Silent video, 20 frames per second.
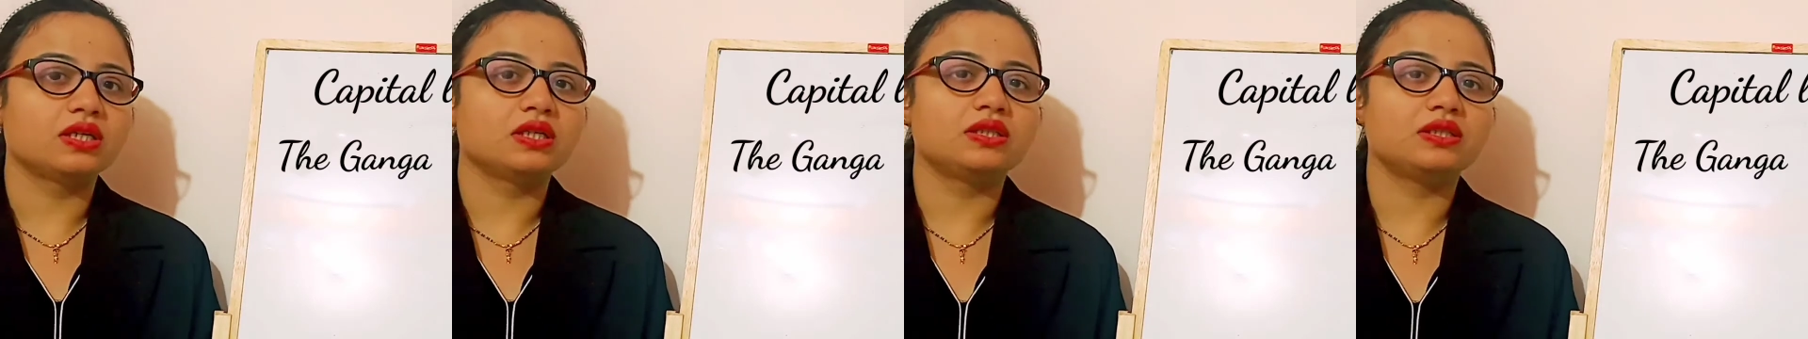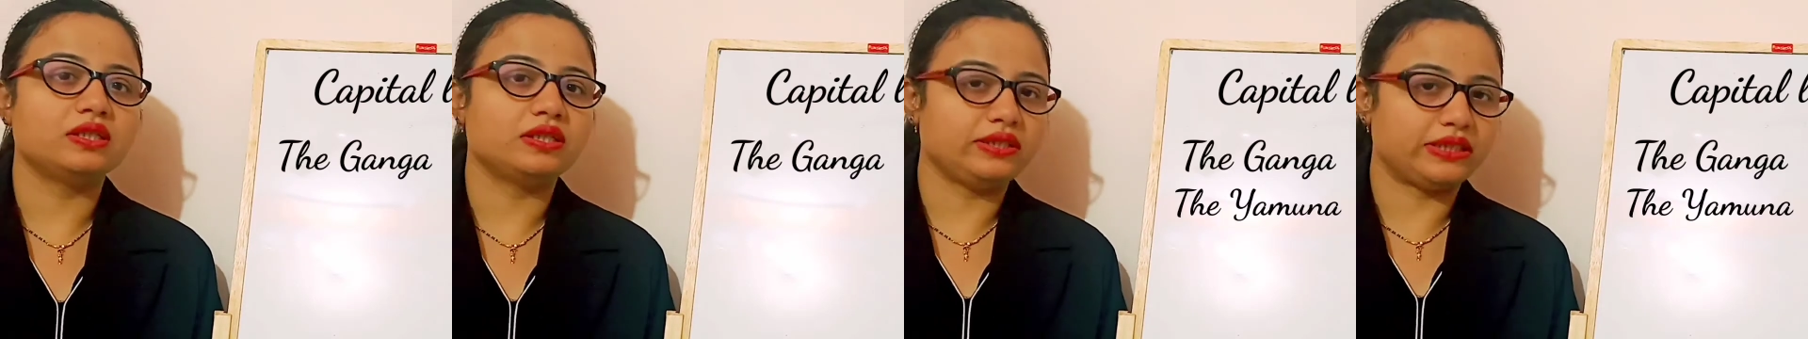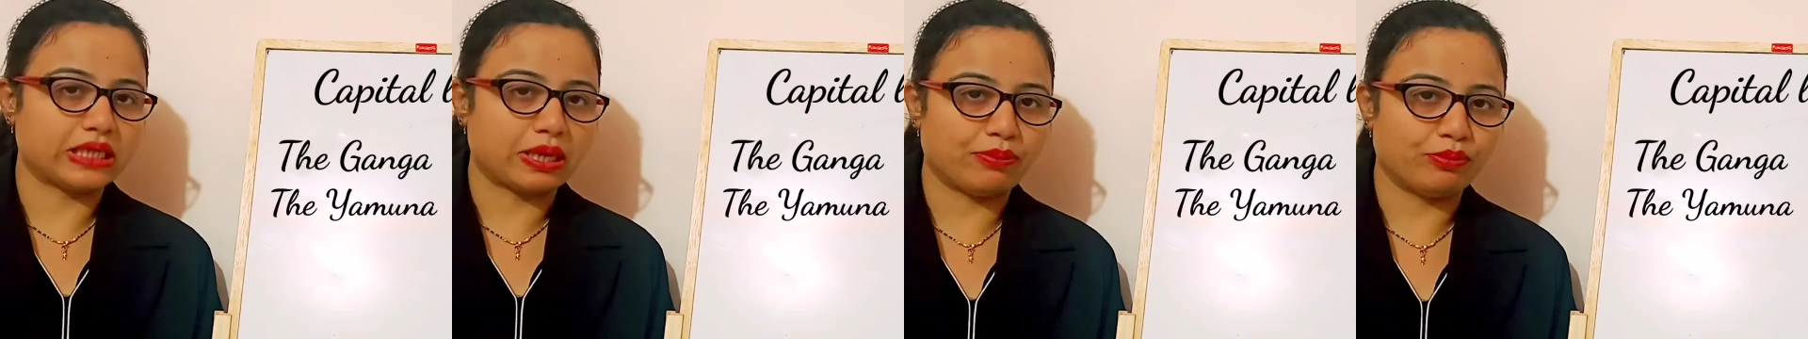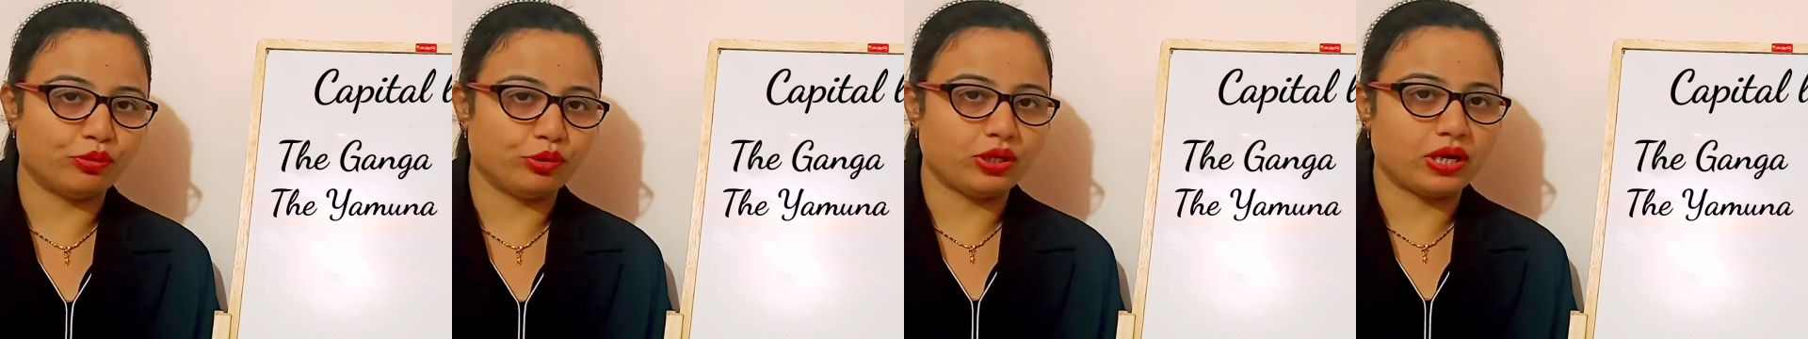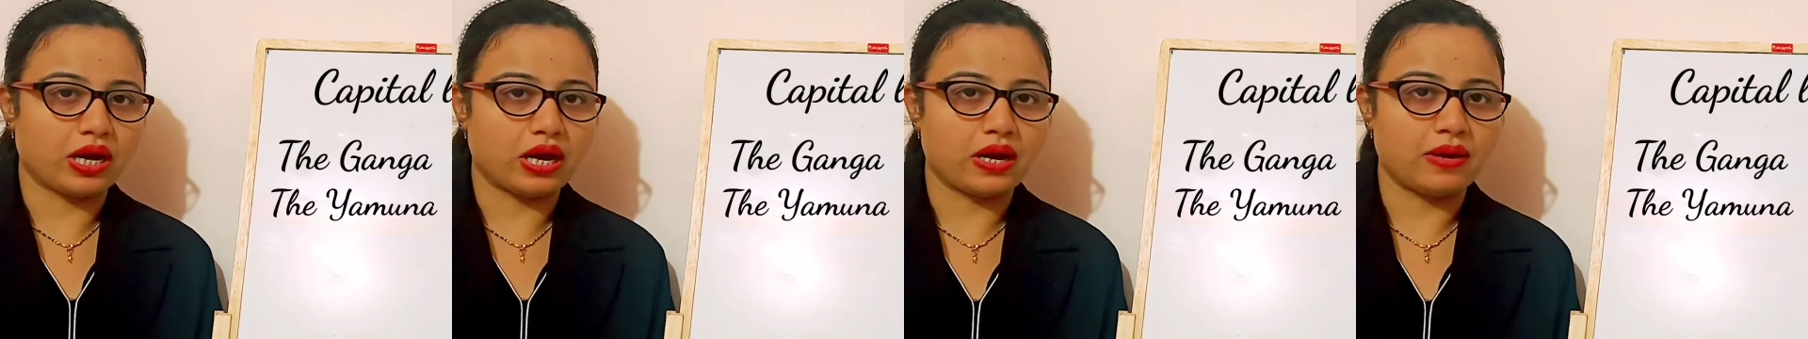the
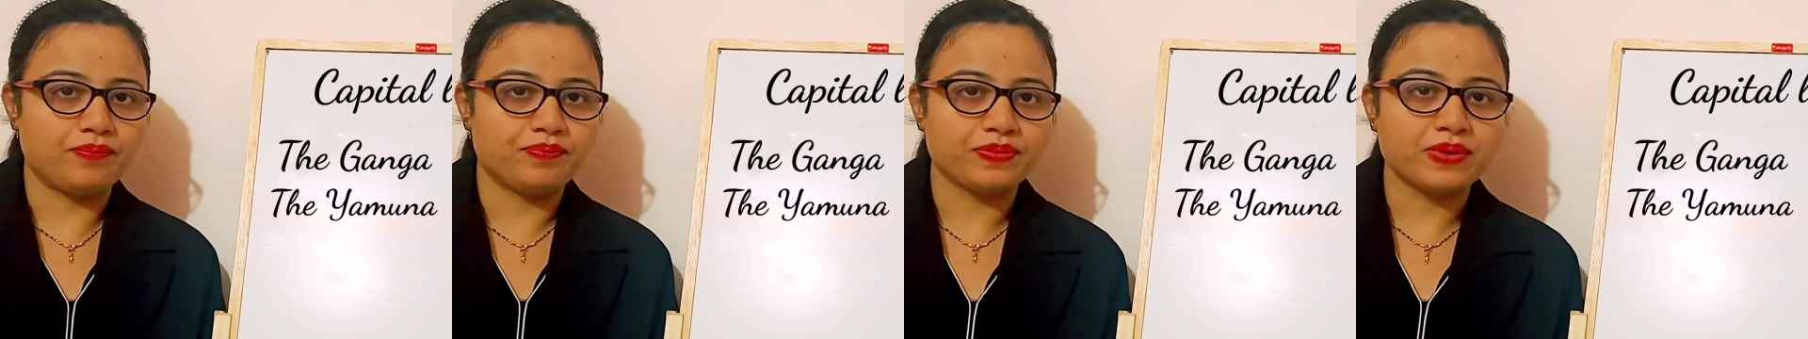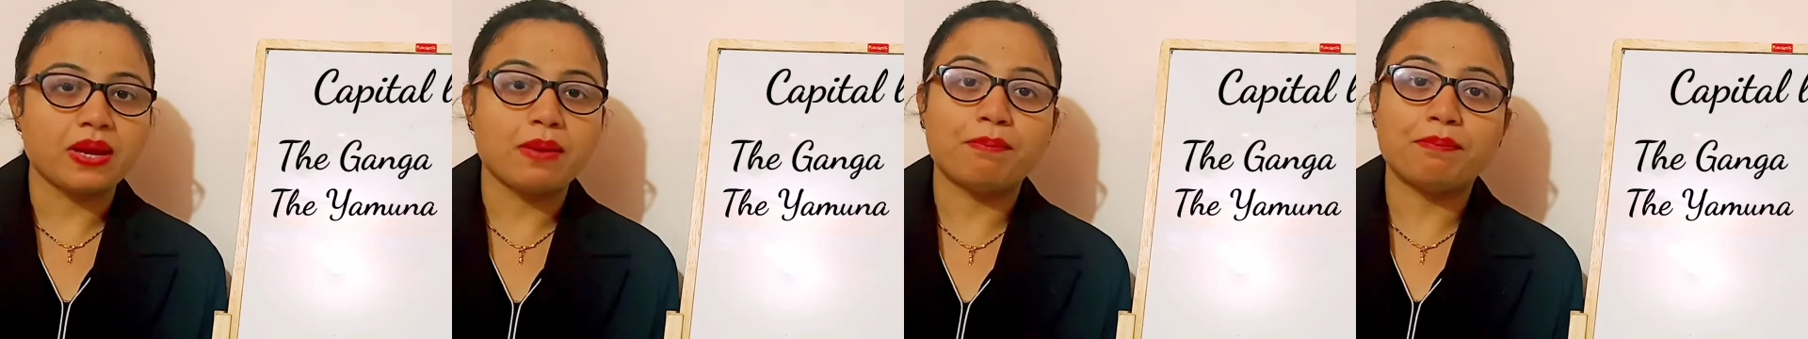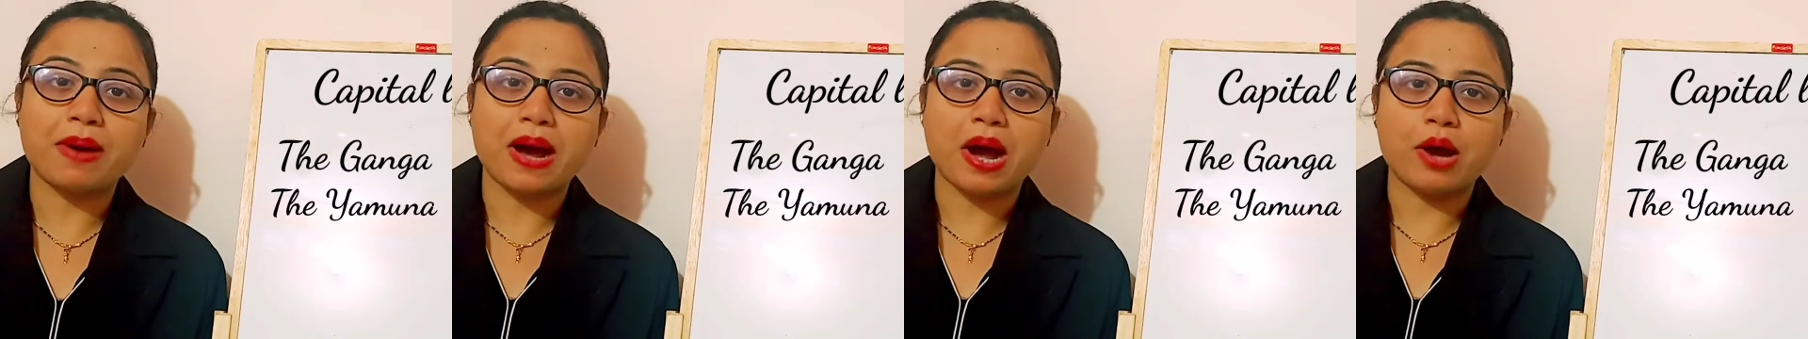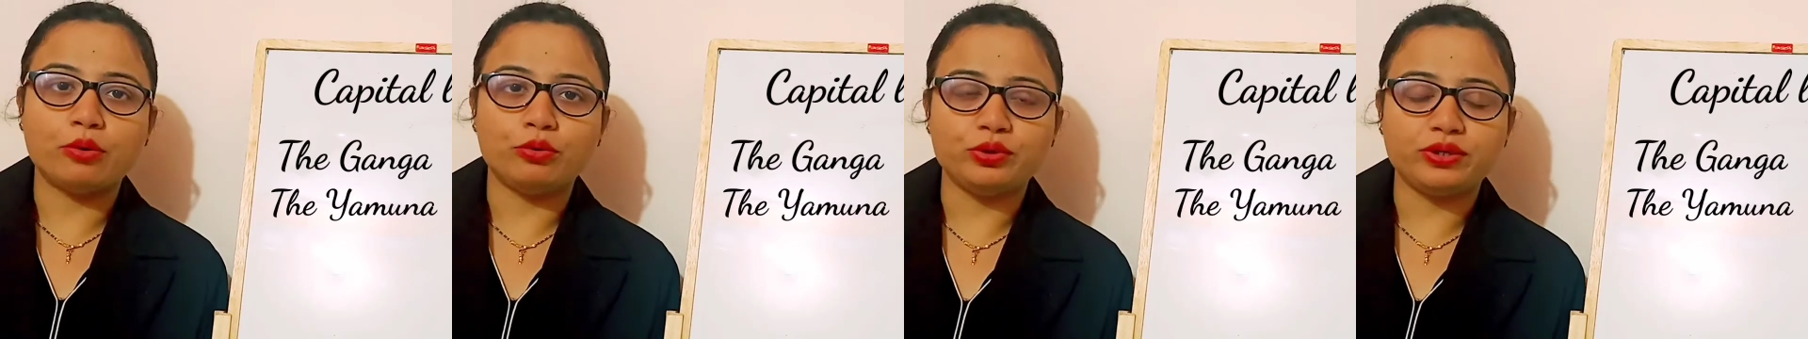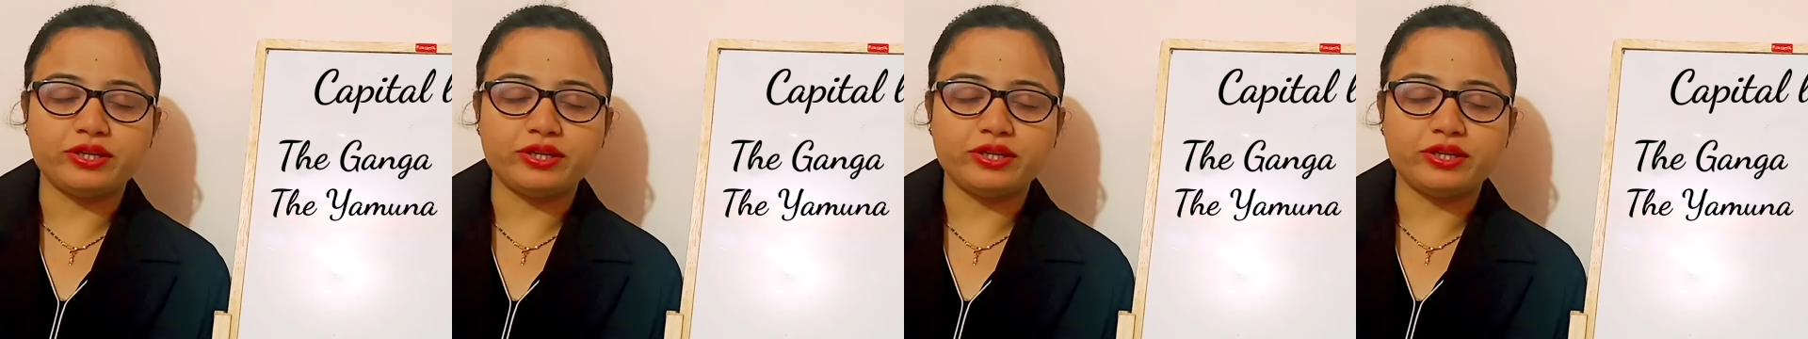Yamuna, Mount